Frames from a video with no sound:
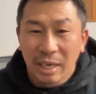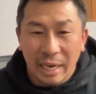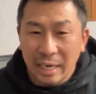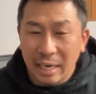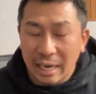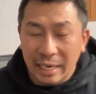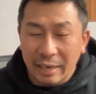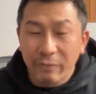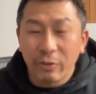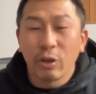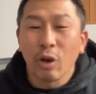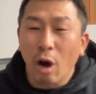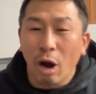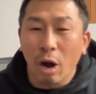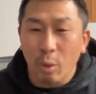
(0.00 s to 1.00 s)
And like if
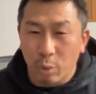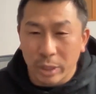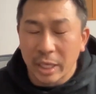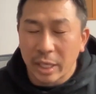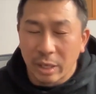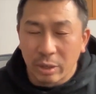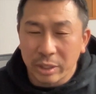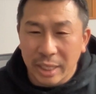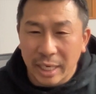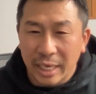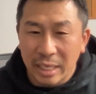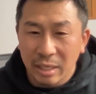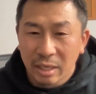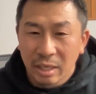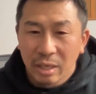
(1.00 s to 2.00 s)
you are one of those
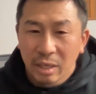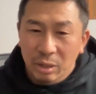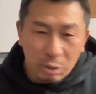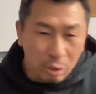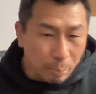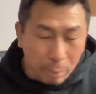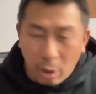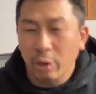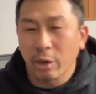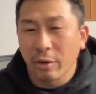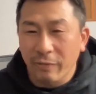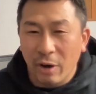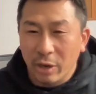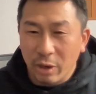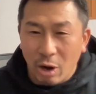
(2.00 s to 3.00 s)
things, you're part of
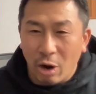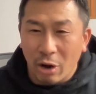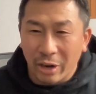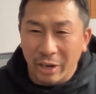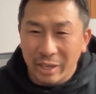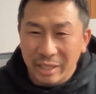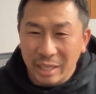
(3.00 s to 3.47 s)
our car.